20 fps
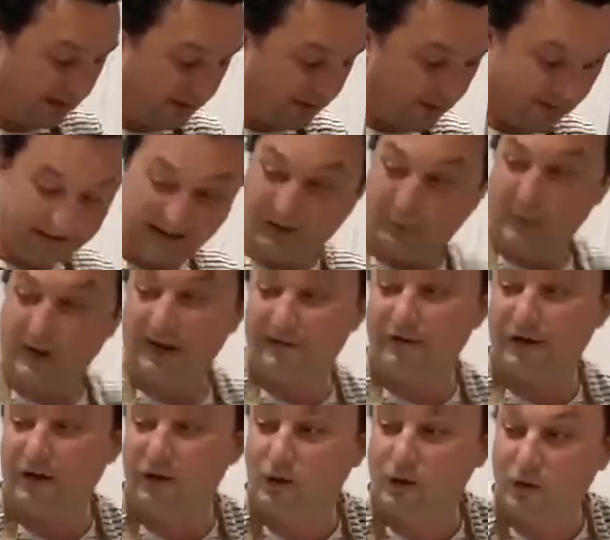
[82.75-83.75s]
Now, whenever
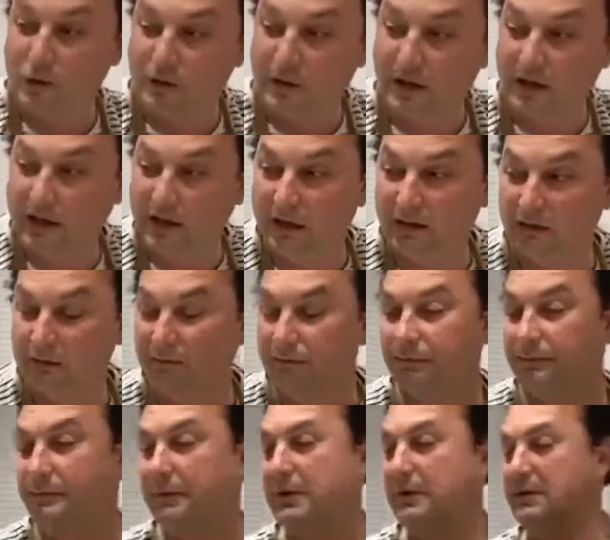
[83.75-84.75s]
you're cooking
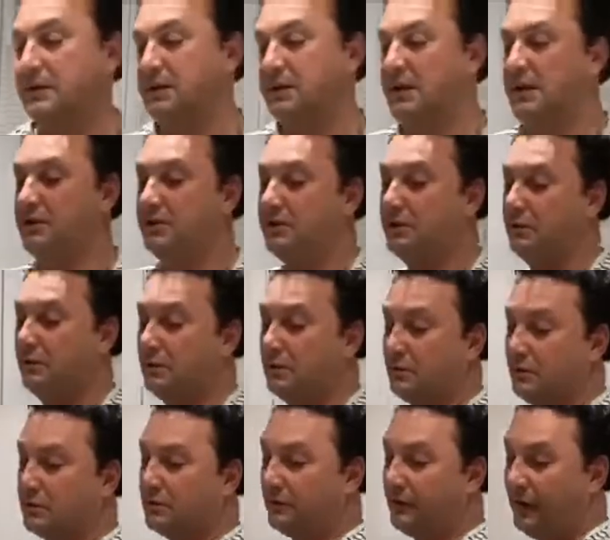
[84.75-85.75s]

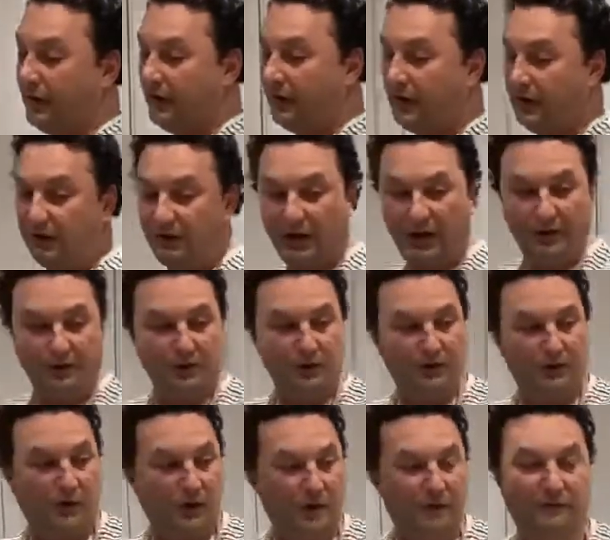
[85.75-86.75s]
schnitzels or anything, don't use
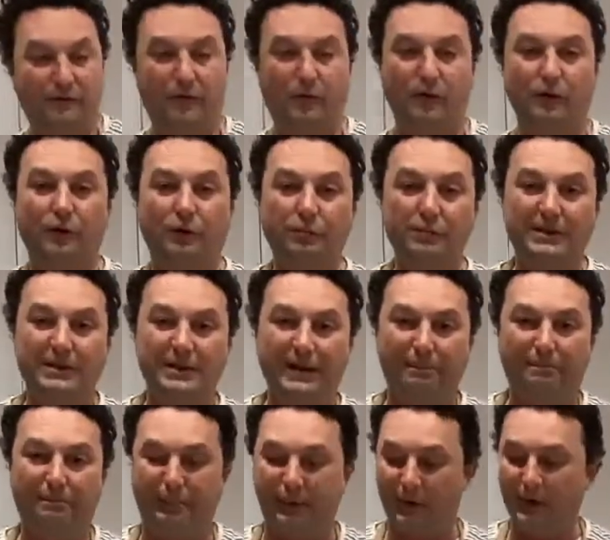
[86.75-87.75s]
olive oil because
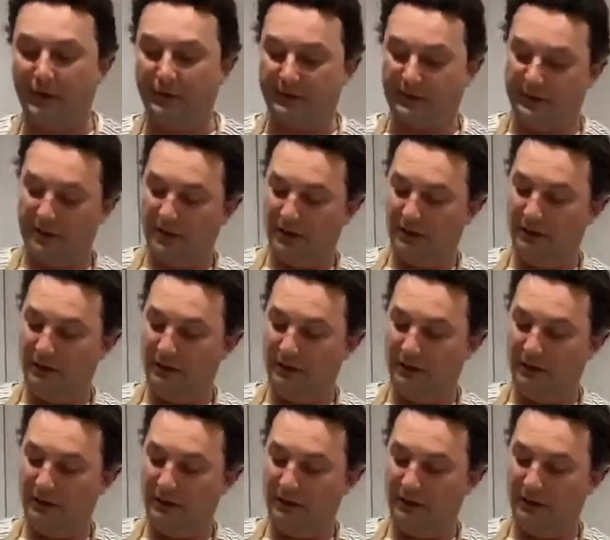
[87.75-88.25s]
that burns.